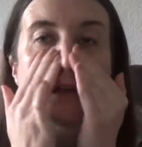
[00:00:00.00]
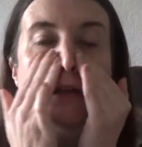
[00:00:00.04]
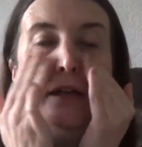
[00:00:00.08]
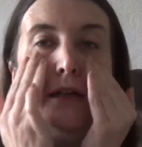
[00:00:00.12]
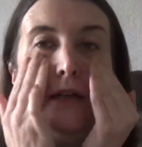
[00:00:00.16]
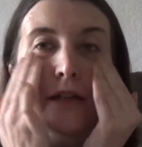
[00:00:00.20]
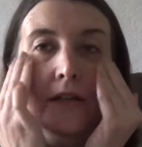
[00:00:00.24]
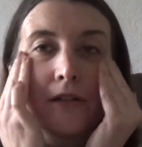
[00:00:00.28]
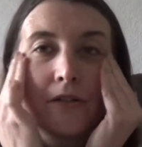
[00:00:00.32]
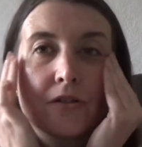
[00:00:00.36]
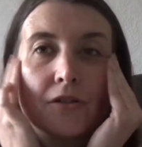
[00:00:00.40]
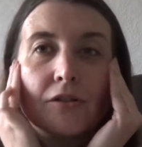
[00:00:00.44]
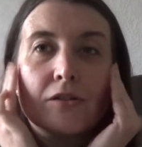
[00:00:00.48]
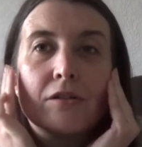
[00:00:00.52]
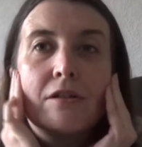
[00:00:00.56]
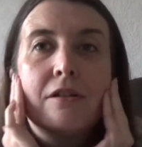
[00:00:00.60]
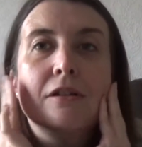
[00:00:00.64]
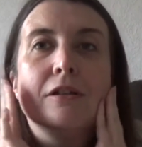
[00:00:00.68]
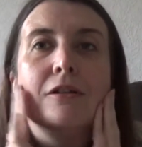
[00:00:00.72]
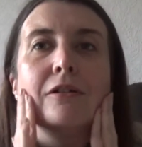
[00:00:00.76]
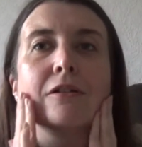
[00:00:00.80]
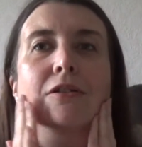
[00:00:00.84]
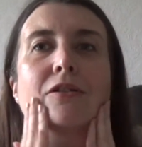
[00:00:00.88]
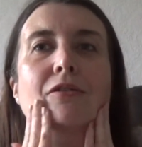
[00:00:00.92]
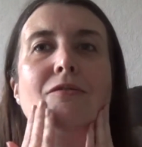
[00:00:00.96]
and it just
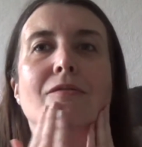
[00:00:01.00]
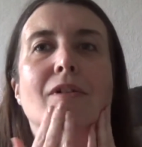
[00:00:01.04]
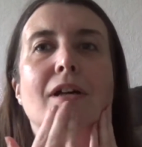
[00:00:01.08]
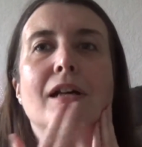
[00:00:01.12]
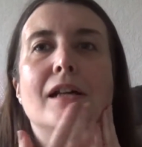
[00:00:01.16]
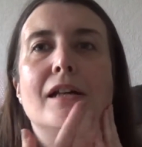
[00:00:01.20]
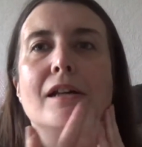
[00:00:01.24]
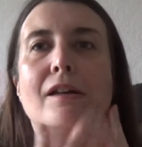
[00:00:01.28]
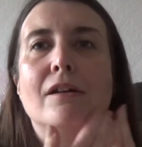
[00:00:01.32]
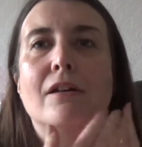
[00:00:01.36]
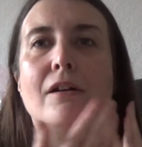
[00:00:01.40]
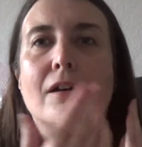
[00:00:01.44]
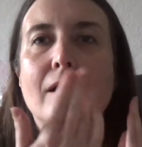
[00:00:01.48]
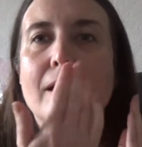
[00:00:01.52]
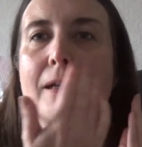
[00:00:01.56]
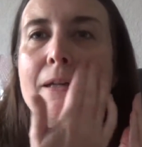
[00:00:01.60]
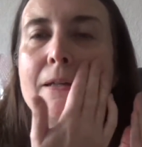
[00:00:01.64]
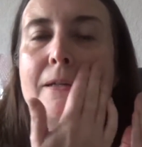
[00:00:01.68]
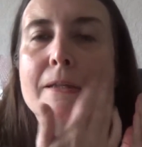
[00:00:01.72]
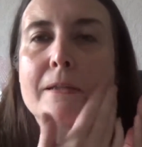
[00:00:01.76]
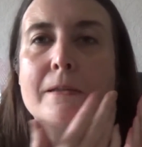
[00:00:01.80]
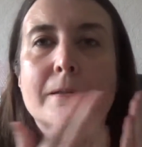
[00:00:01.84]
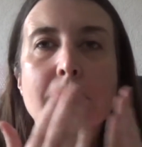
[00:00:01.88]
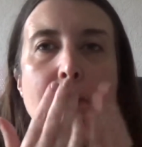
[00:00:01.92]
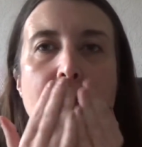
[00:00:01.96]
looks really
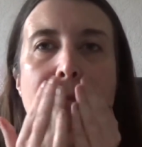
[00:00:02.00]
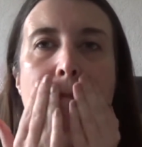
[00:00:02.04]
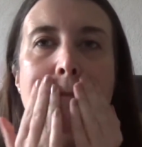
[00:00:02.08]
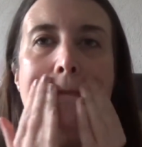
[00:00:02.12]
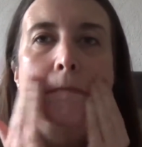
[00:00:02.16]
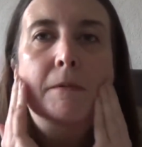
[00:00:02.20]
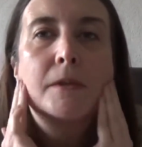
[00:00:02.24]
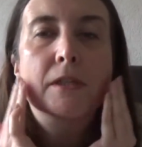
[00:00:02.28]
nice.